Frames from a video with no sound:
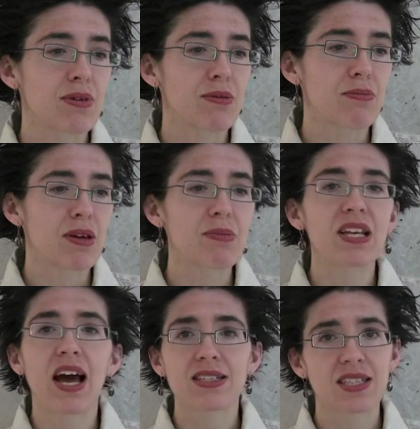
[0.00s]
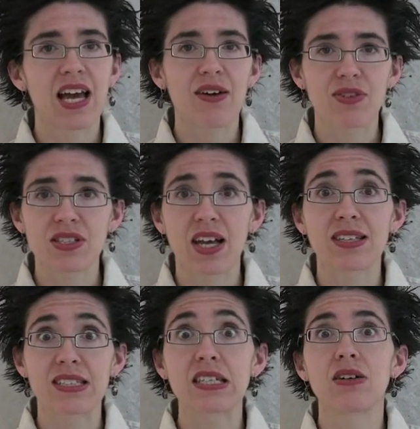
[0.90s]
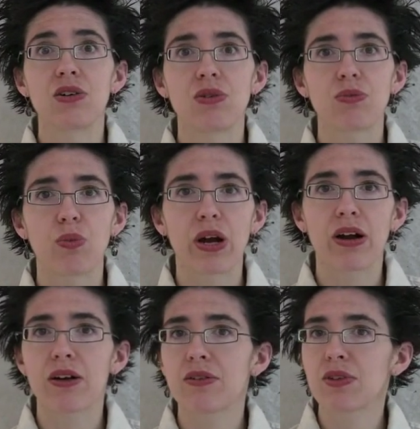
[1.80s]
It may be nice to have this ideal where,